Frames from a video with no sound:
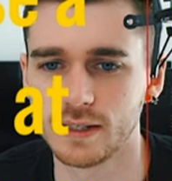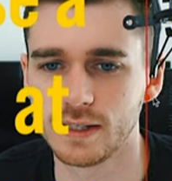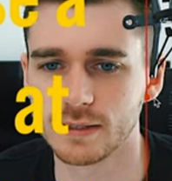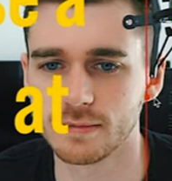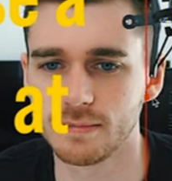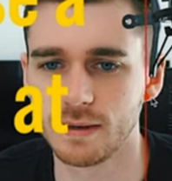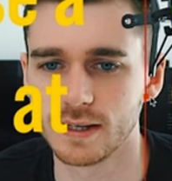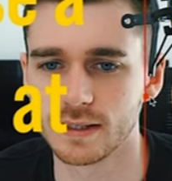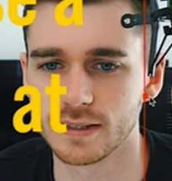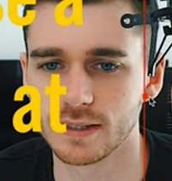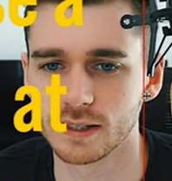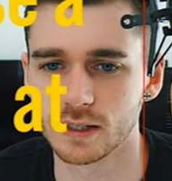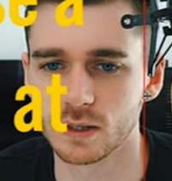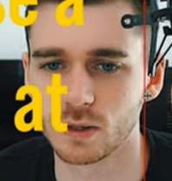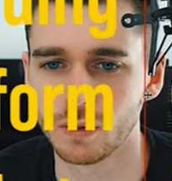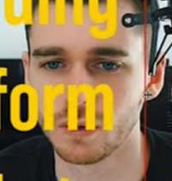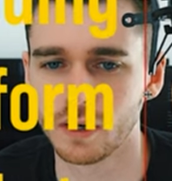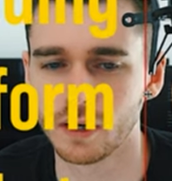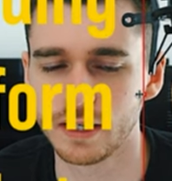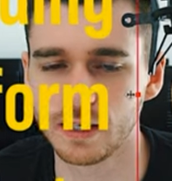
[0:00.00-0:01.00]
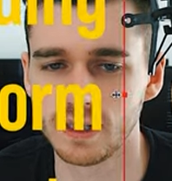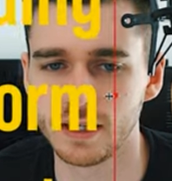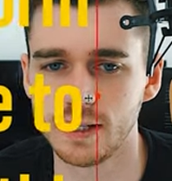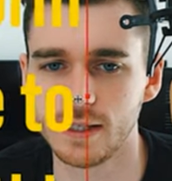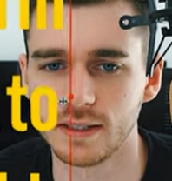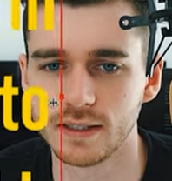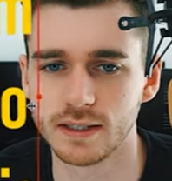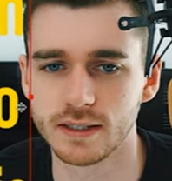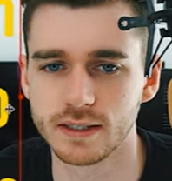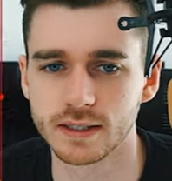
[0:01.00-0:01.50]
this makes it quite
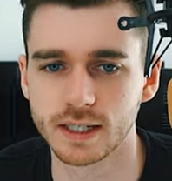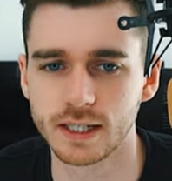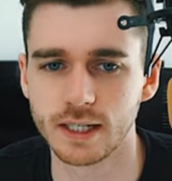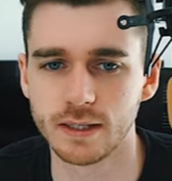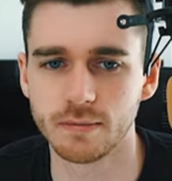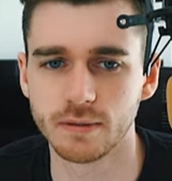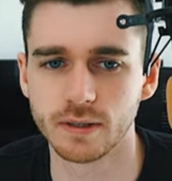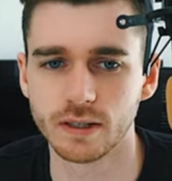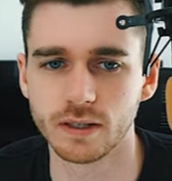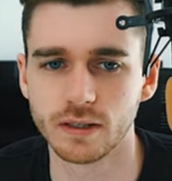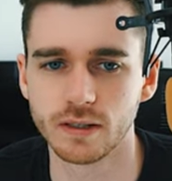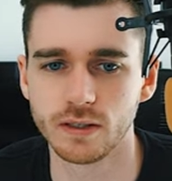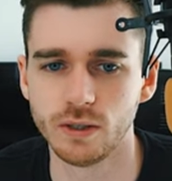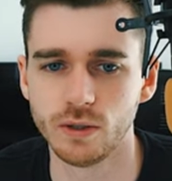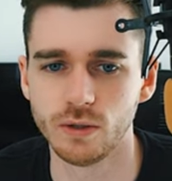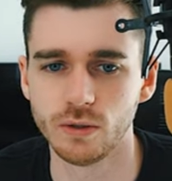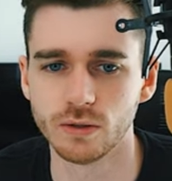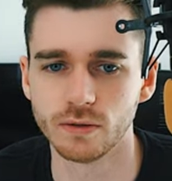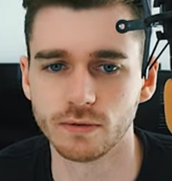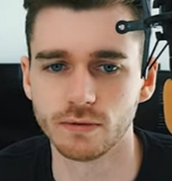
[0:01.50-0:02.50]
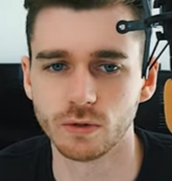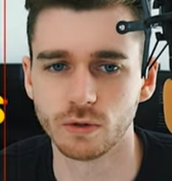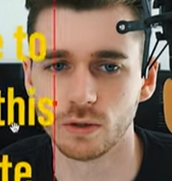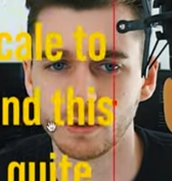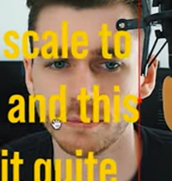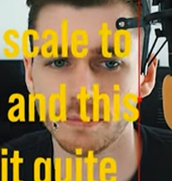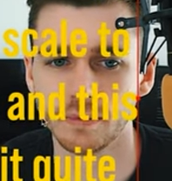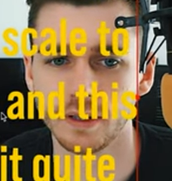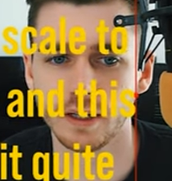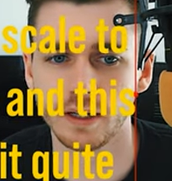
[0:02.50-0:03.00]
easy to keep it
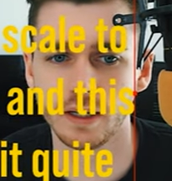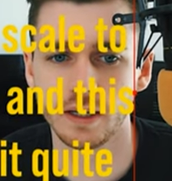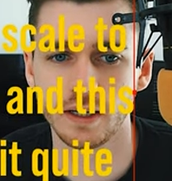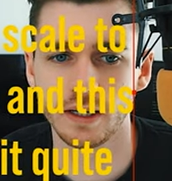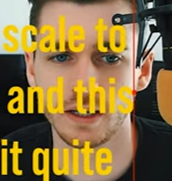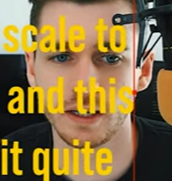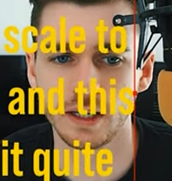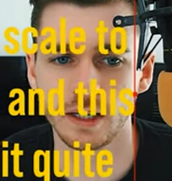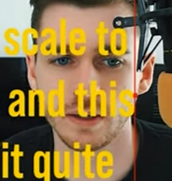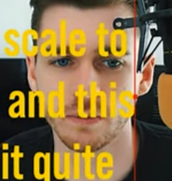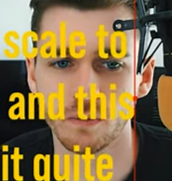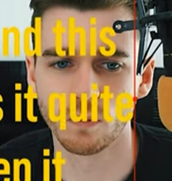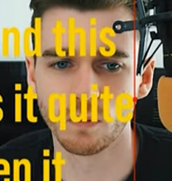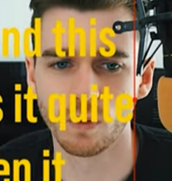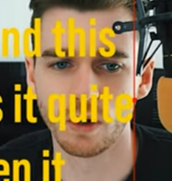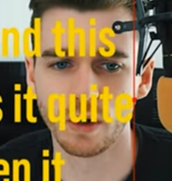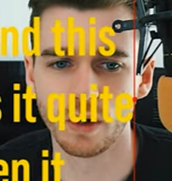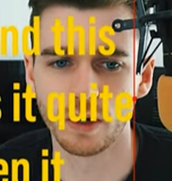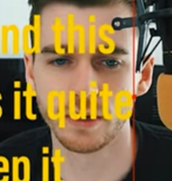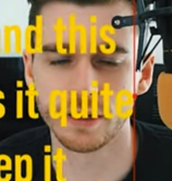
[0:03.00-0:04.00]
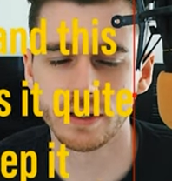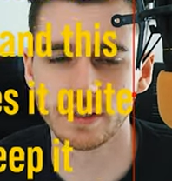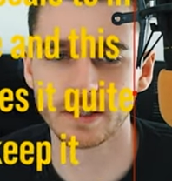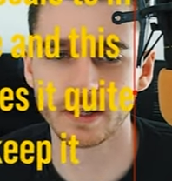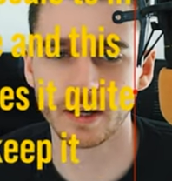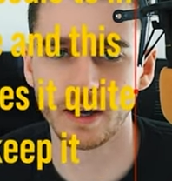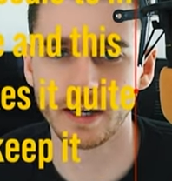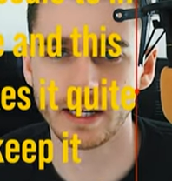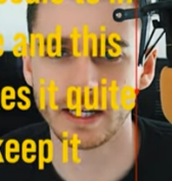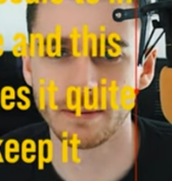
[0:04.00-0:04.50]
uniform in one
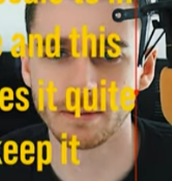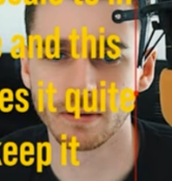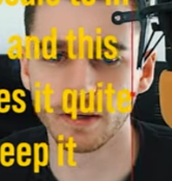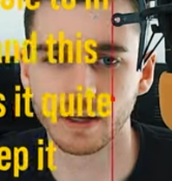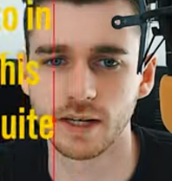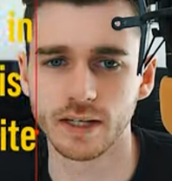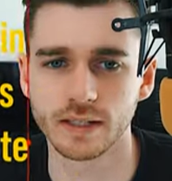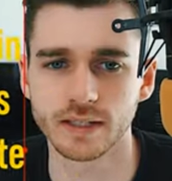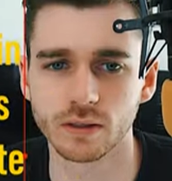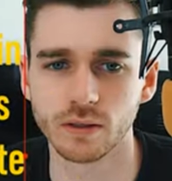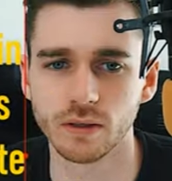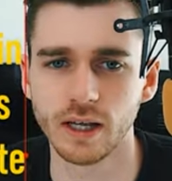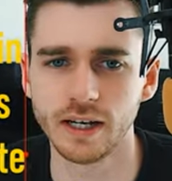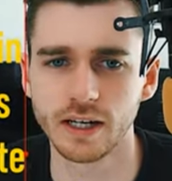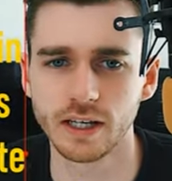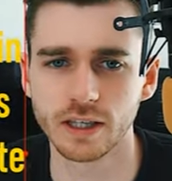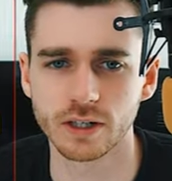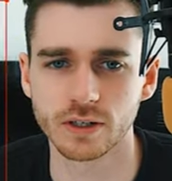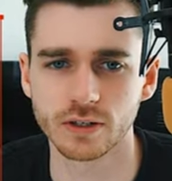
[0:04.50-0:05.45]
tiny place. It'll edit the